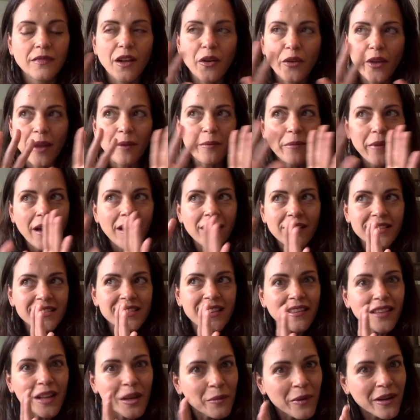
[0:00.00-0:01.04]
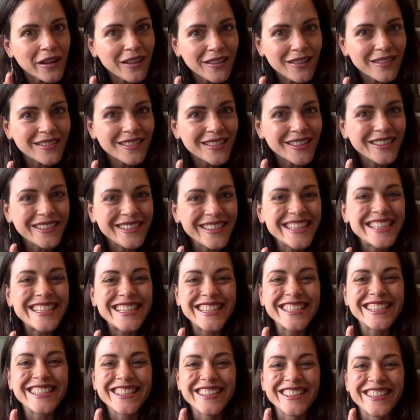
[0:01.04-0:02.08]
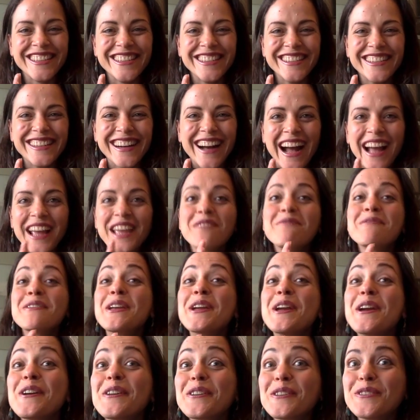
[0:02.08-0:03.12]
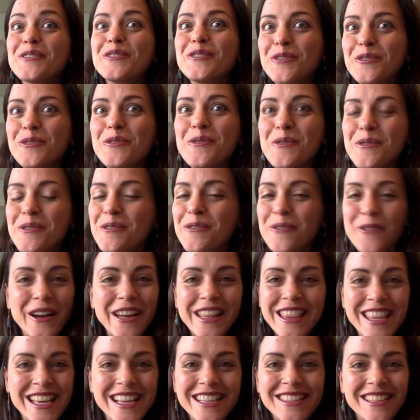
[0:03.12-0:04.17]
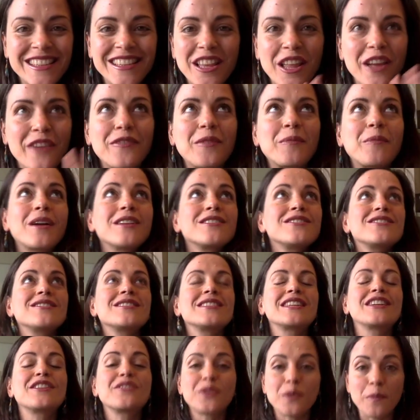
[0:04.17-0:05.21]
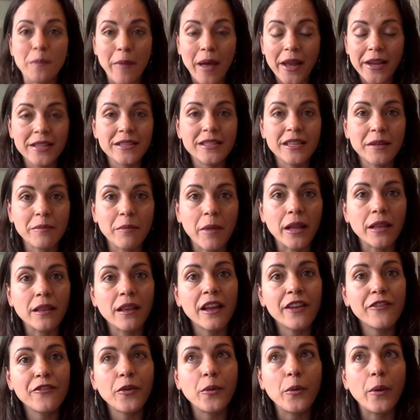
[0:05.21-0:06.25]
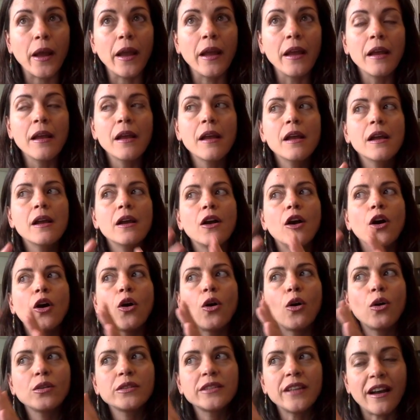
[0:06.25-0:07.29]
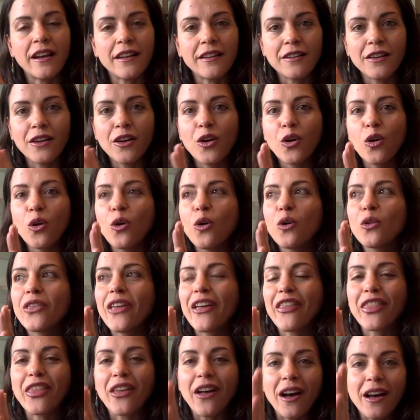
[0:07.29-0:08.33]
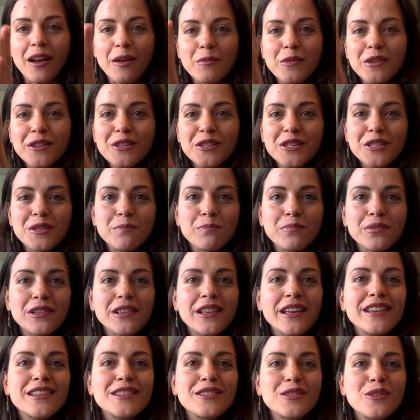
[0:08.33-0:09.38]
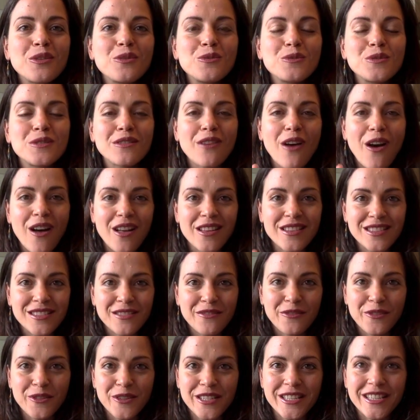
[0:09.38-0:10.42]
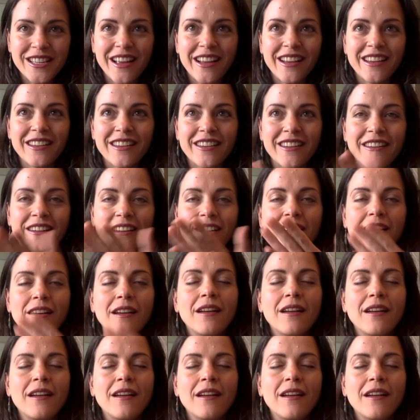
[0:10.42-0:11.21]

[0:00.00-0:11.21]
Okay, it's not that I'm not going to listen to you. I am here to do great things in life. I'm not just here to meditate my life away. Hold on, hold that thought. I'm going to just place those thoughts for a second here.